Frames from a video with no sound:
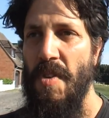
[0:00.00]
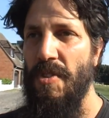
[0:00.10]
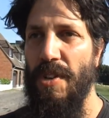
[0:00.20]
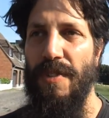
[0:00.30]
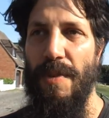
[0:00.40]

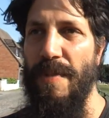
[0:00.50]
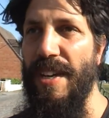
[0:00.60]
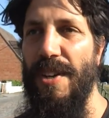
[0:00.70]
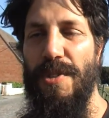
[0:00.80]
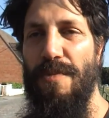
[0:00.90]
So if something
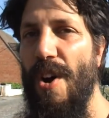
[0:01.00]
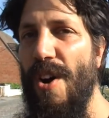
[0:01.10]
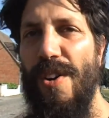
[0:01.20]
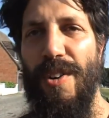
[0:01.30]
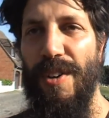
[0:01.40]
goes
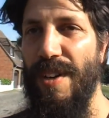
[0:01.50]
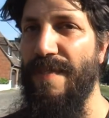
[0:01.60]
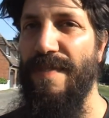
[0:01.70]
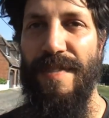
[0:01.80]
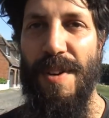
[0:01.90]
wrong, or if
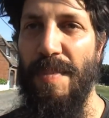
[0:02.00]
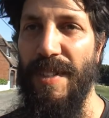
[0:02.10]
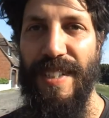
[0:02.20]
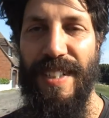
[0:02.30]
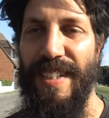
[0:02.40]
your
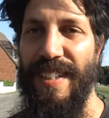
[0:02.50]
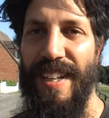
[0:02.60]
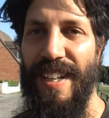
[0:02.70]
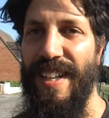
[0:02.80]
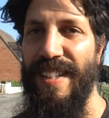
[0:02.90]
buddy
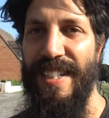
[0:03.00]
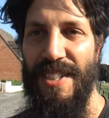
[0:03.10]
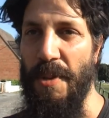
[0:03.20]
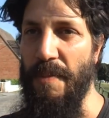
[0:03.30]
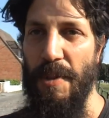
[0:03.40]

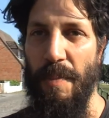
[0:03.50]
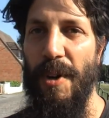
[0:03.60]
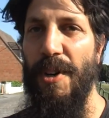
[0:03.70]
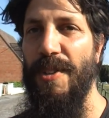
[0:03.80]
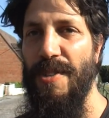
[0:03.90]
needs some
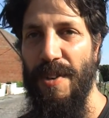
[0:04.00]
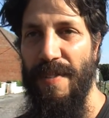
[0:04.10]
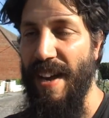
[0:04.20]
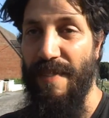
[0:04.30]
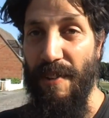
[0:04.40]
support, or if
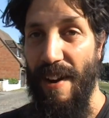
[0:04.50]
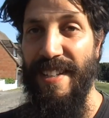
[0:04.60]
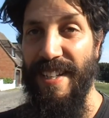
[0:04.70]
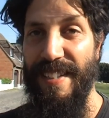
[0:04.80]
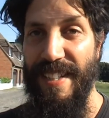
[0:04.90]
they have a
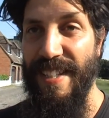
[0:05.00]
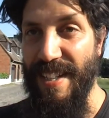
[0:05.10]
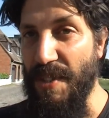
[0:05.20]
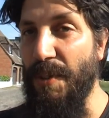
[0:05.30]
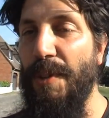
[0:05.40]
great idea,
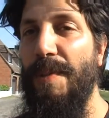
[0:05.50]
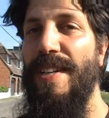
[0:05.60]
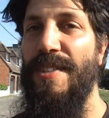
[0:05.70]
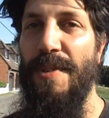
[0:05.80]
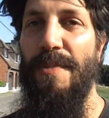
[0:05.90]
there's
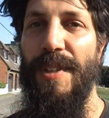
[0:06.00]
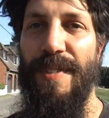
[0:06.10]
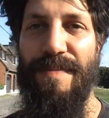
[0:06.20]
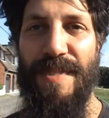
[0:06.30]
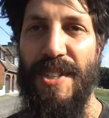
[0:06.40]
always someone
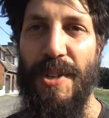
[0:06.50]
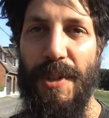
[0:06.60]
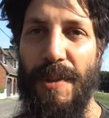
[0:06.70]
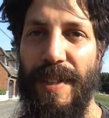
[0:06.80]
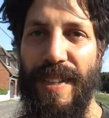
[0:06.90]
to
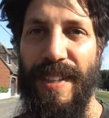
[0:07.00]
talk with,